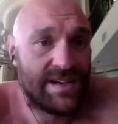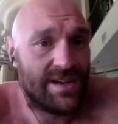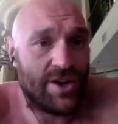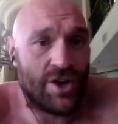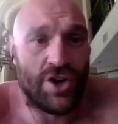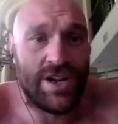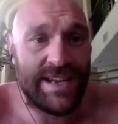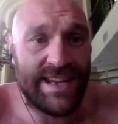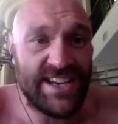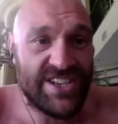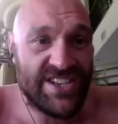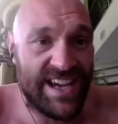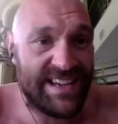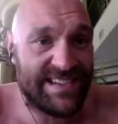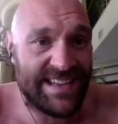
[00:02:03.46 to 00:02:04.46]
All these
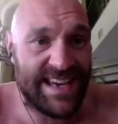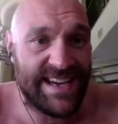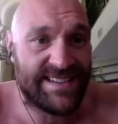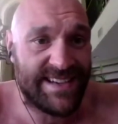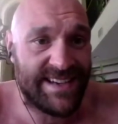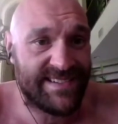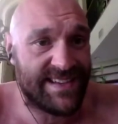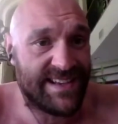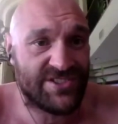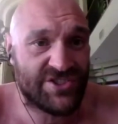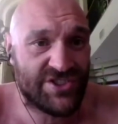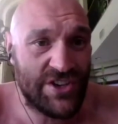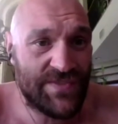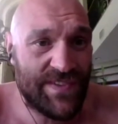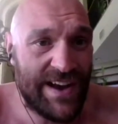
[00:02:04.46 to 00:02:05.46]
years later, since
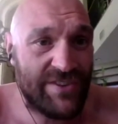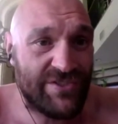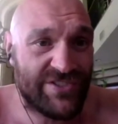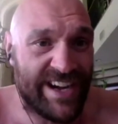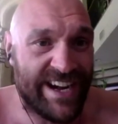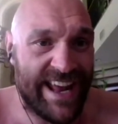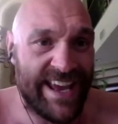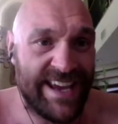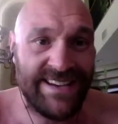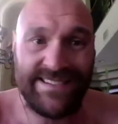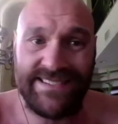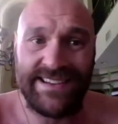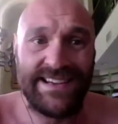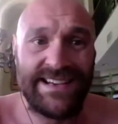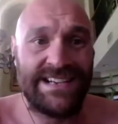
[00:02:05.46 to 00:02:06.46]

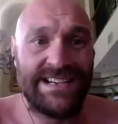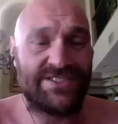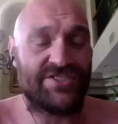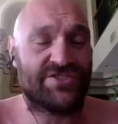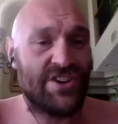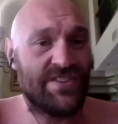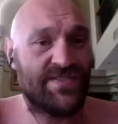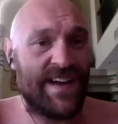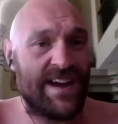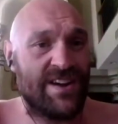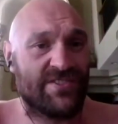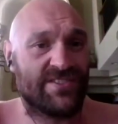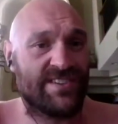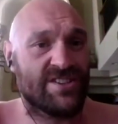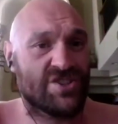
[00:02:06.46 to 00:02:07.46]
2008 to
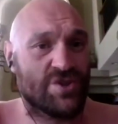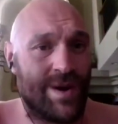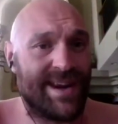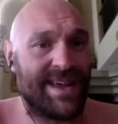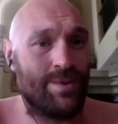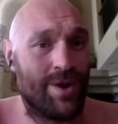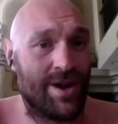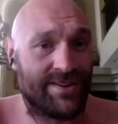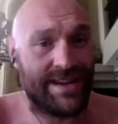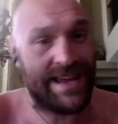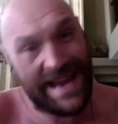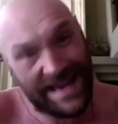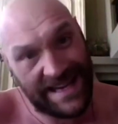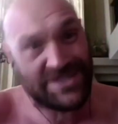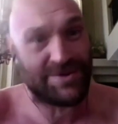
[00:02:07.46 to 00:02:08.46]
2021,
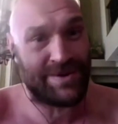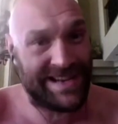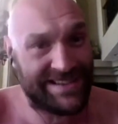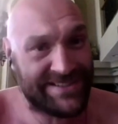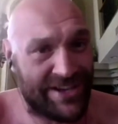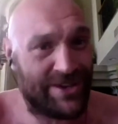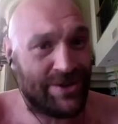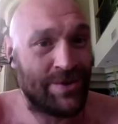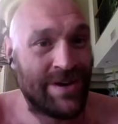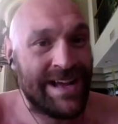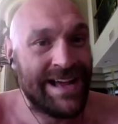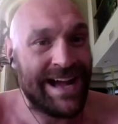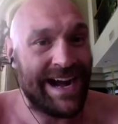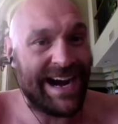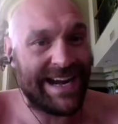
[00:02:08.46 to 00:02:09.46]
nearly 22, and
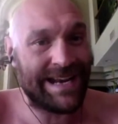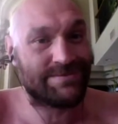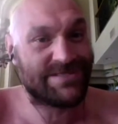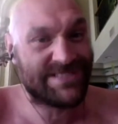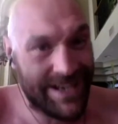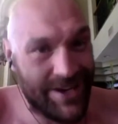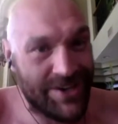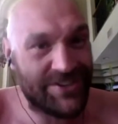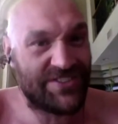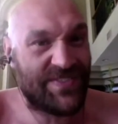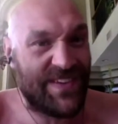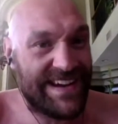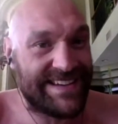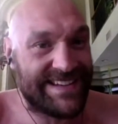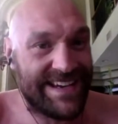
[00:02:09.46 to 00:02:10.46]
I'm still
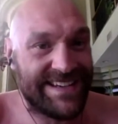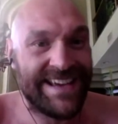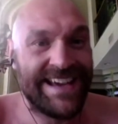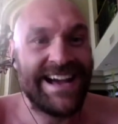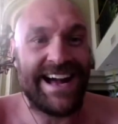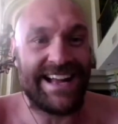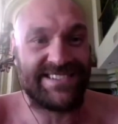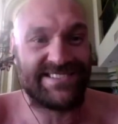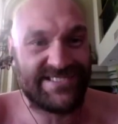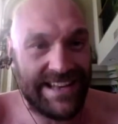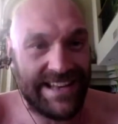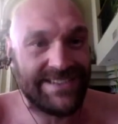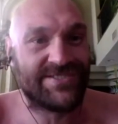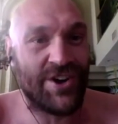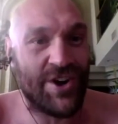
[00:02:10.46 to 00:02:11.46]
undefeated and
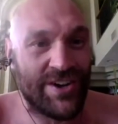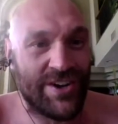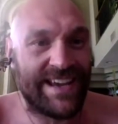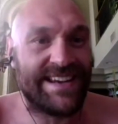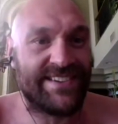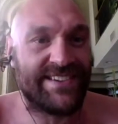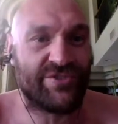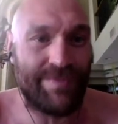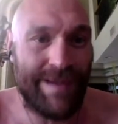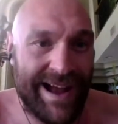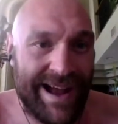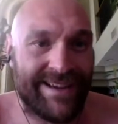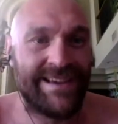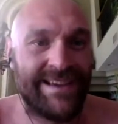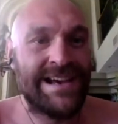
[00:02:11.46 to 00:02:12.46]
still talking this
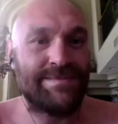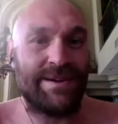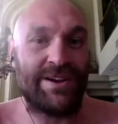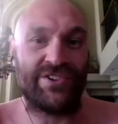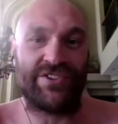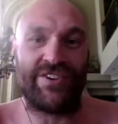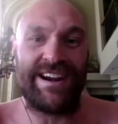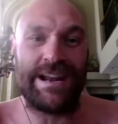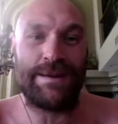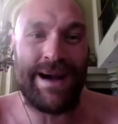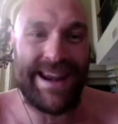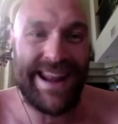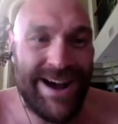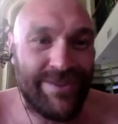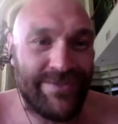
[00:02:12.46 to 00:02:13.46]
smack. Because there ain't a
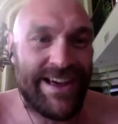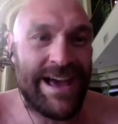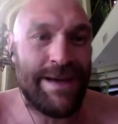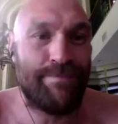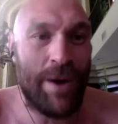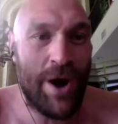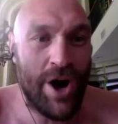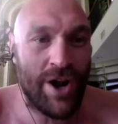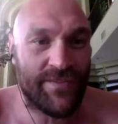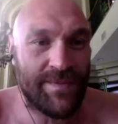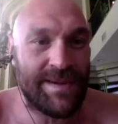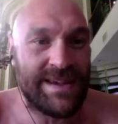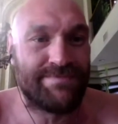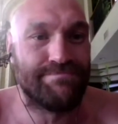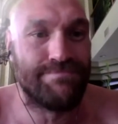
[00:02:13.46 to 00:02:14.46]
man out there born from
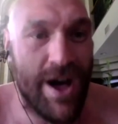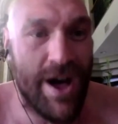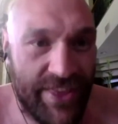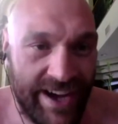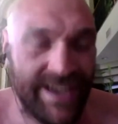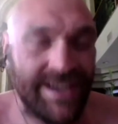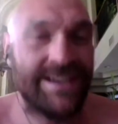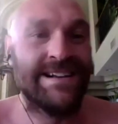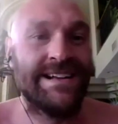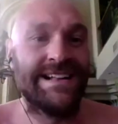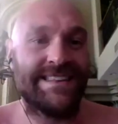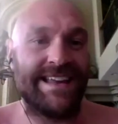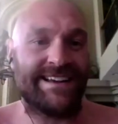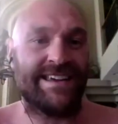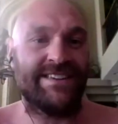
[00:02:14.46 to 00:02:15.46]
his mother
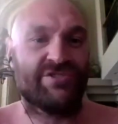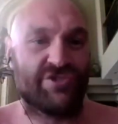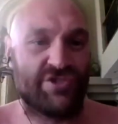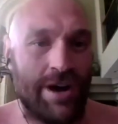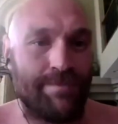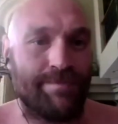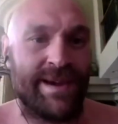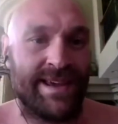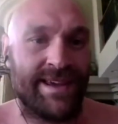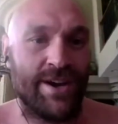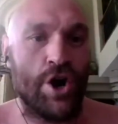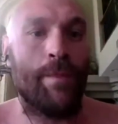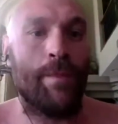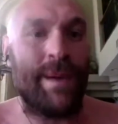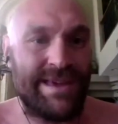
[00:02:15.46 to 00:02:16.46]
that can stop me
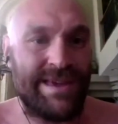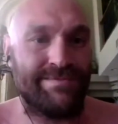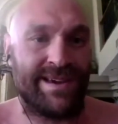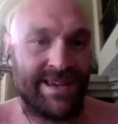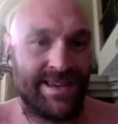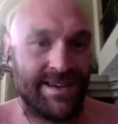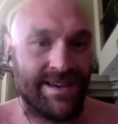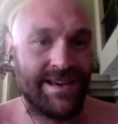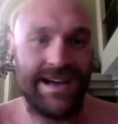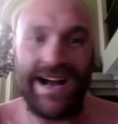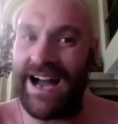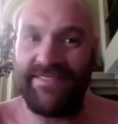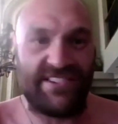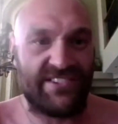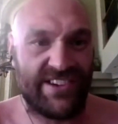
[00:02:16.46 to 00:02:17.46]
or beat me. I
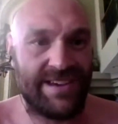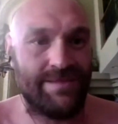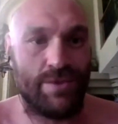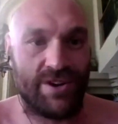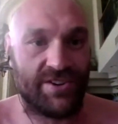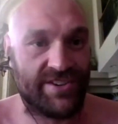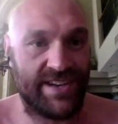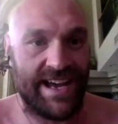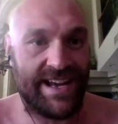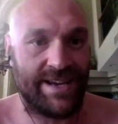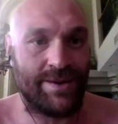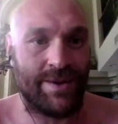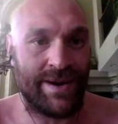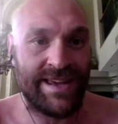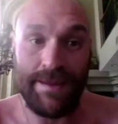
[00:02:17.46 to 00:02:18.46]
haven't seen one yet
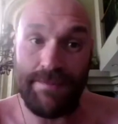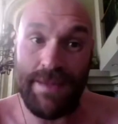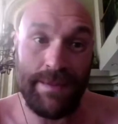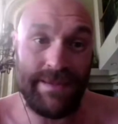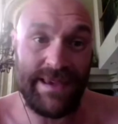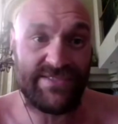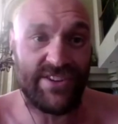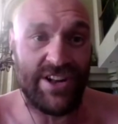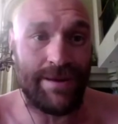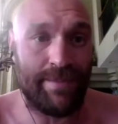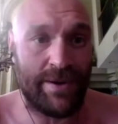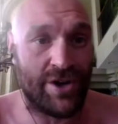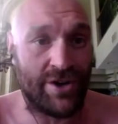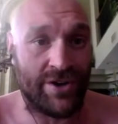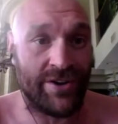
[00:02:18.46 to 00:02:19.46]
anyway. Maybe he's not
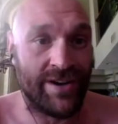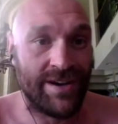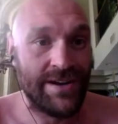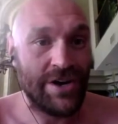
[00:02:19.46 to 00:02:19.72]
born.